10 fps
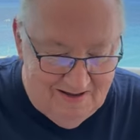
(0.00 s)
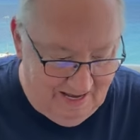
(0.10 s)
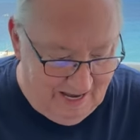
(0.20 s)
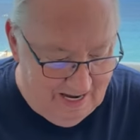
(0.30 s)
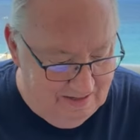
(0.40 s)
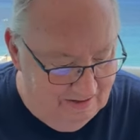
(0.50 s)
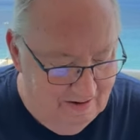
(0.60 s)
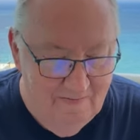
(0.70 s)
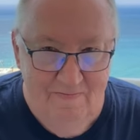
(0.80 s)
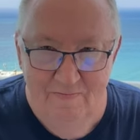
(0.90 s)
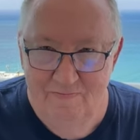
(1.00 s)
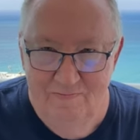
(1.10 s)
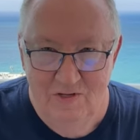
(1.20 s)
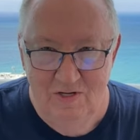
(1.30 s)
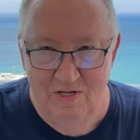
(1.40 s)
and
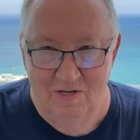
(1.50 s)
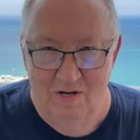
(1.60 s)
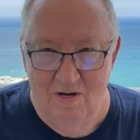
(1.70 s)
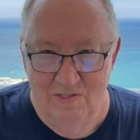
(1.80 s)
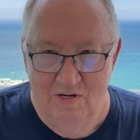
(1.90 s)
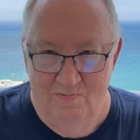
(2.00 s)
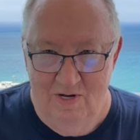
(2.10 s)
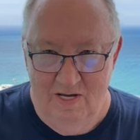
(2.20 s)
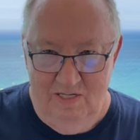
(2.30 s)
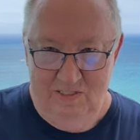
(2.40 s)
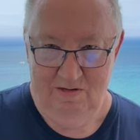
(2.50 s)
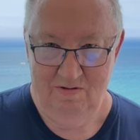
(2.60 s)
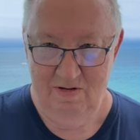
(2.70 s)
you just lost your place.